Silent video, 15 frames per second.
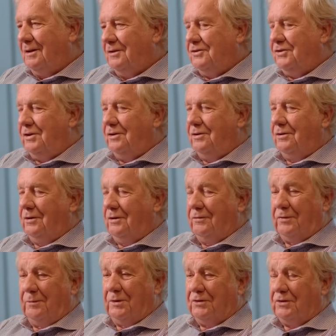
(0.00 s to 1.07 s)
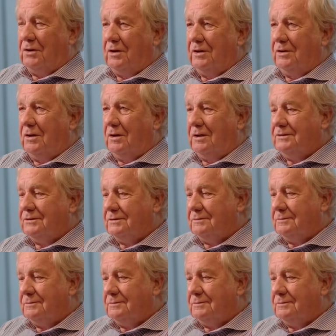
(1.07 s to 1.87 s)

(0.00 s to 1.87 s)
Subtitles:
cheer from the sidelines.